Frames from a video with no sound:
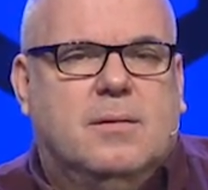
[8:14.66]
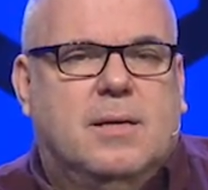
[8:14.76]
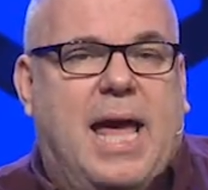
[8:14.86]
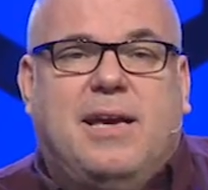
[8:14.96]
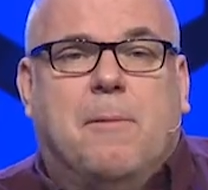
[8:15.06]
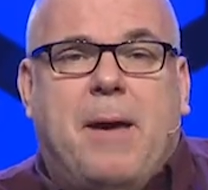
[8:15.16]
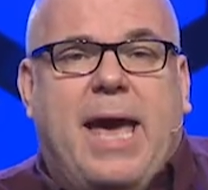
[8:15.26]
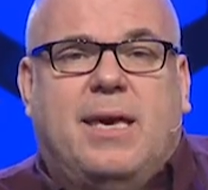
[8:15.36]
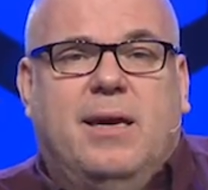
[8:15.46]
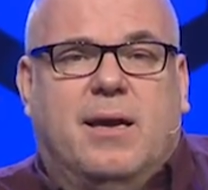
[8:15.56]
like
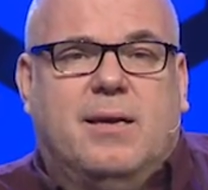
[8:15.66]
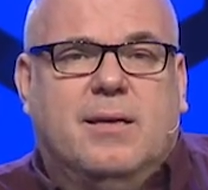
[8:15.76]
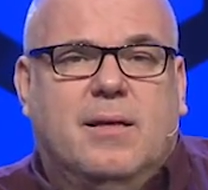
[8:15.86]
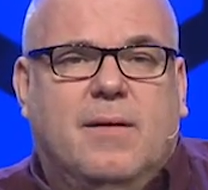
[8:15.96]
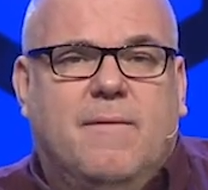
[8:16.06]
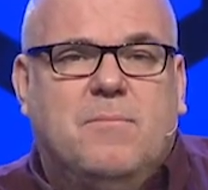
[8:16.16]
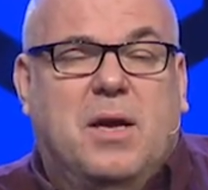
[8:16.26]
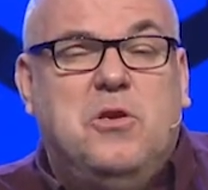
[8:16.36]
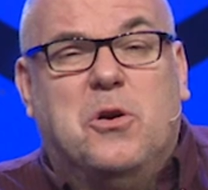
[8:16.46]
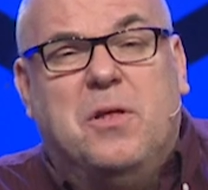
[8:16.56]
Habakkuk,
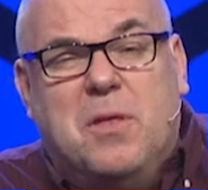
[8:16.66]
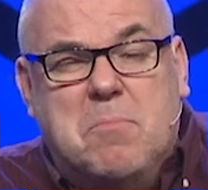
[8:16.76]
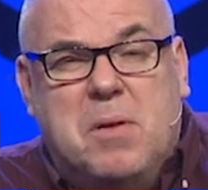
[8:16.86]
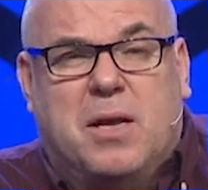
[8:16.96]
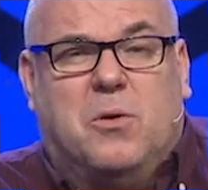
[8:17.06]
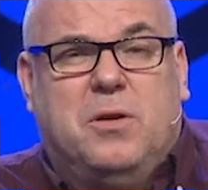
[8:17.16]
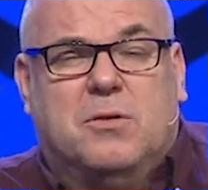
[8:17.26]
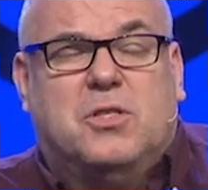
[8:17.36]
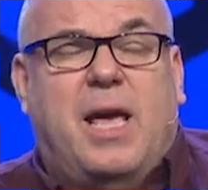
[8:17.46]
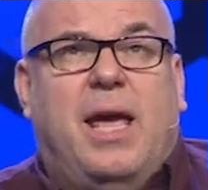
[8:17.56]
and you're in the middle and you're
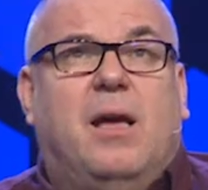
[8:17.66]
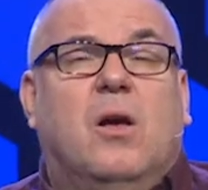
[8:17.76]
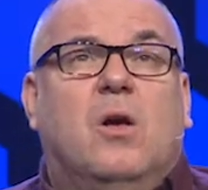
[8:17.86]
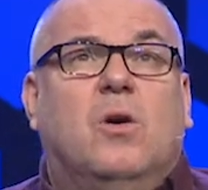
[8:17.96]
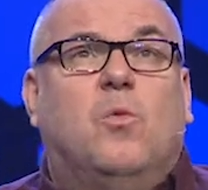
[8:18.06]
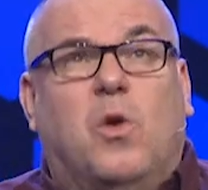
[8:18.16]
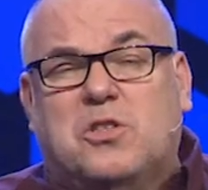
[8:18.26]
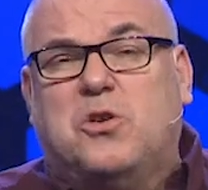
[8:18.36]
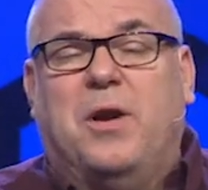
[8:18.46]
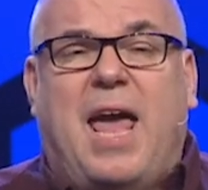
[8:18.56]
saying,
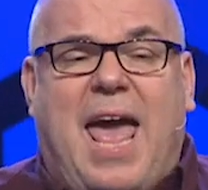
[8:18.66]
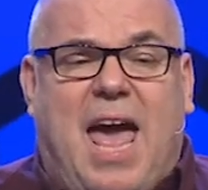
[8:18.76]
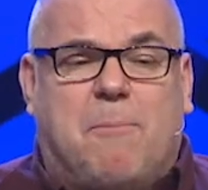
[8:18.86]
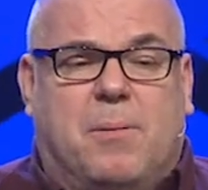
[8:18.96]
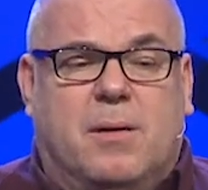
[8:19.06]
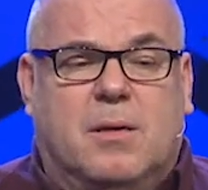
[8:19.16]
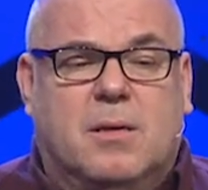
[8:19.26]
What's going to happen?